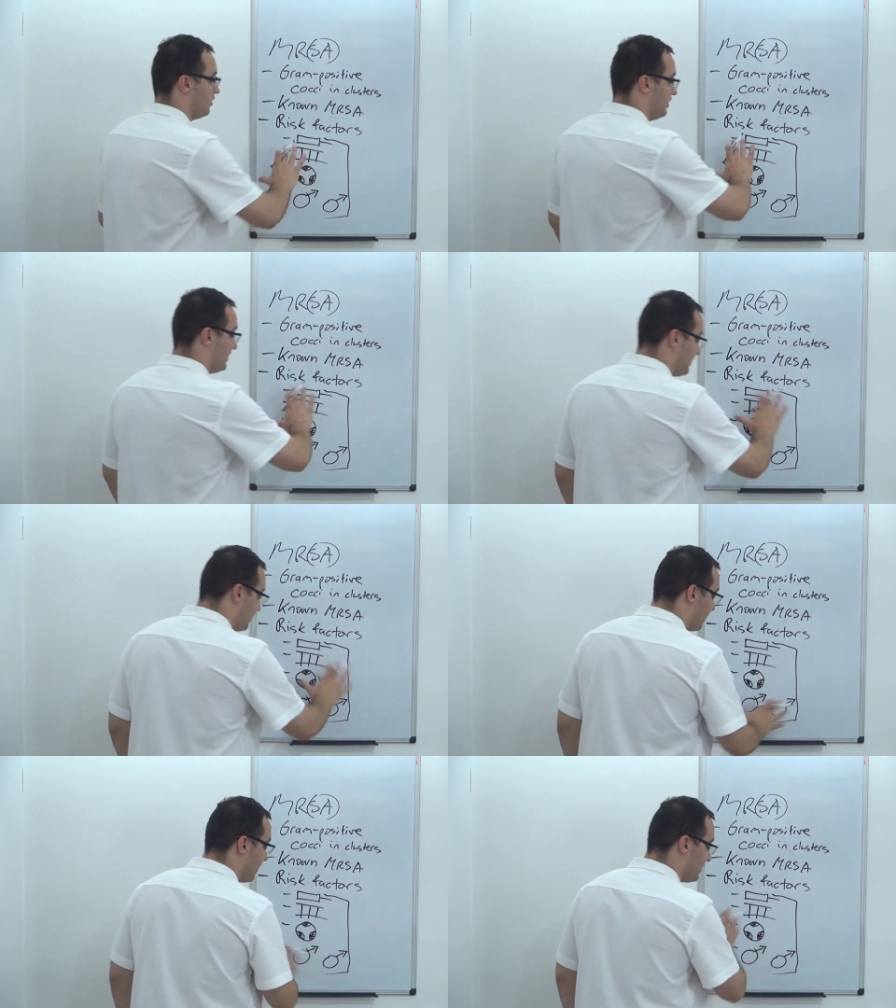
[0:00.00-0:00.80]
This
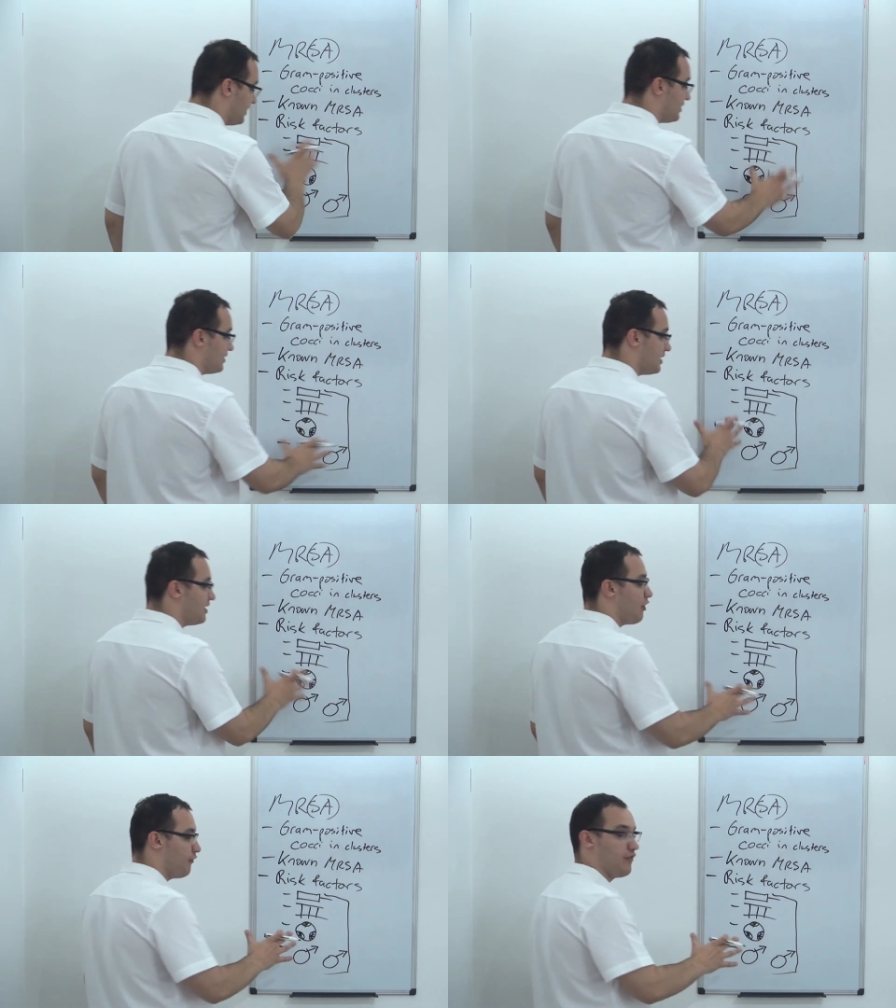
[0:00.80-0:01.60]
is this is
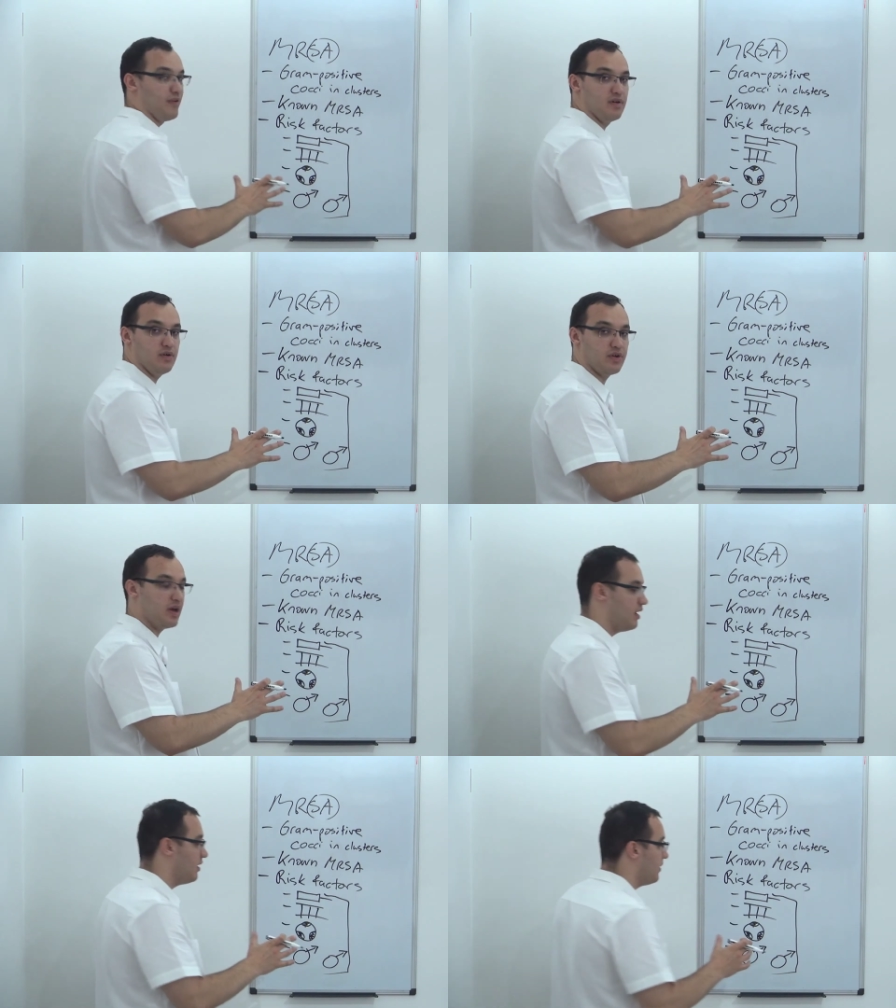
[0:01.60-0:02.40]
enough,
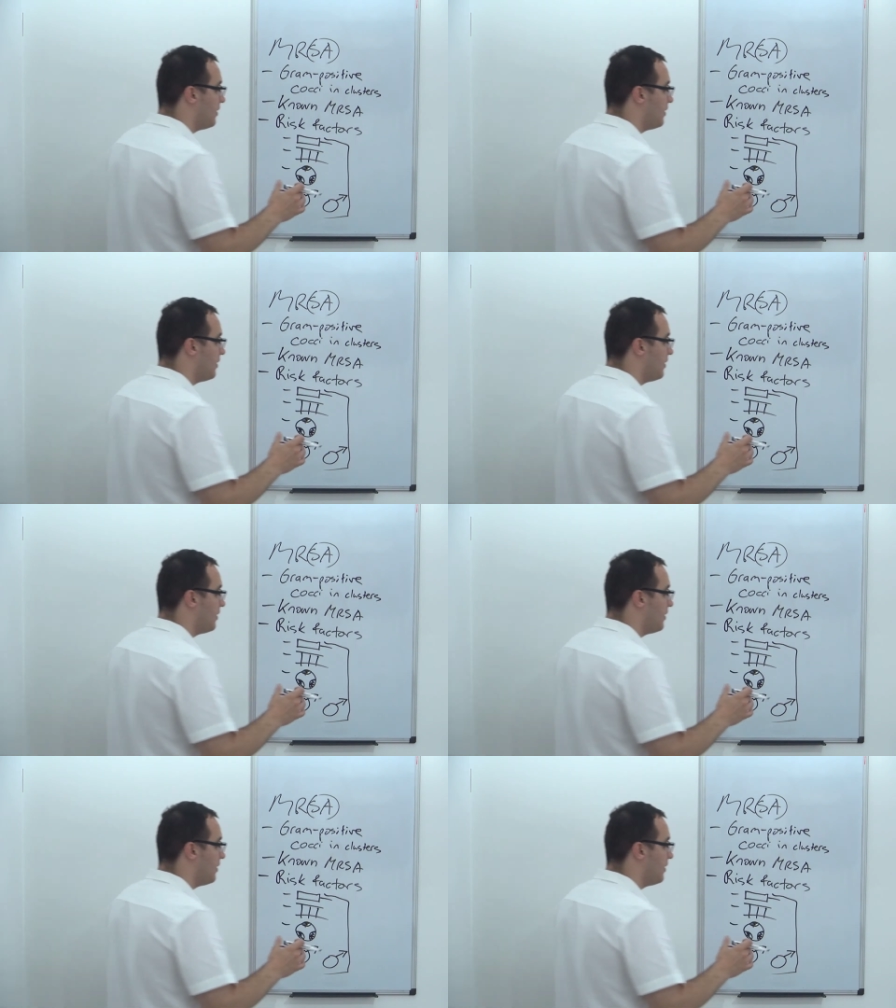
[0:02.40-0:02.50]
okay?